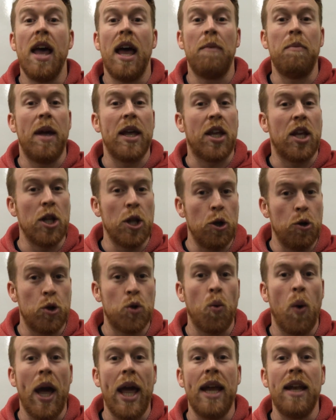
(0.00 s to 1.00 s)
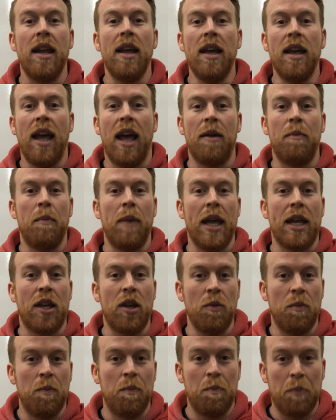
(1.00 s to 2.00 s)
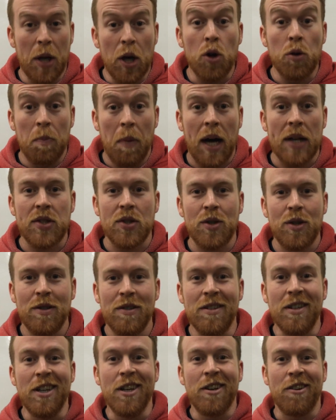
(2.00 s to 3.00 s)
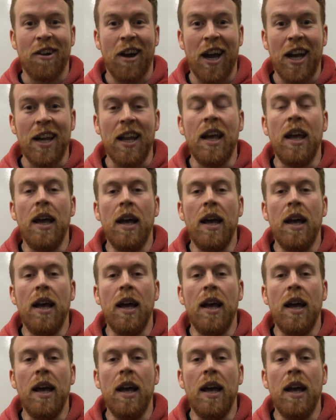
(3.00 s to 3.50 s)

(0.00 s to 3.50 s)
make you lose weight and make you build muscle, right?